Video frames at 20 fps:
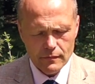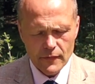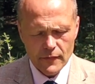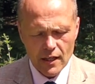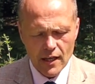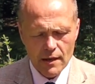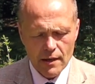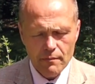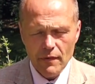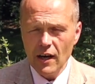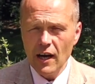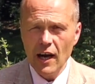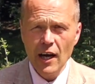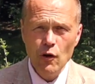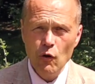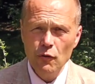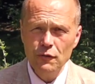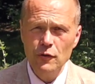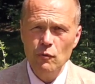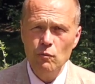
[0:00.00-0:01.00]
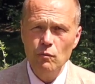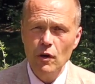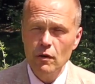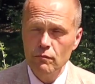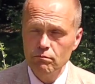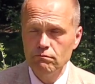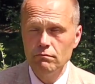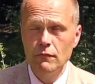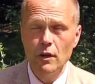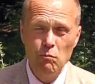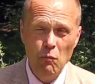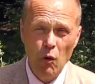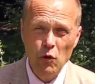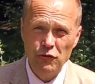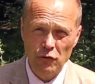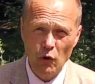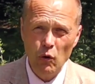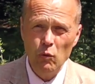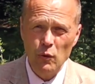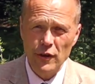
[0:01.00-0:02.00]
I often,
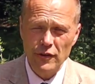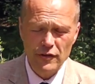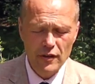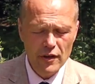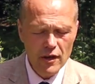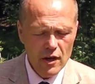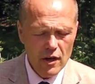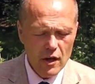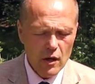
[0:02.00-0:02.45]
most always,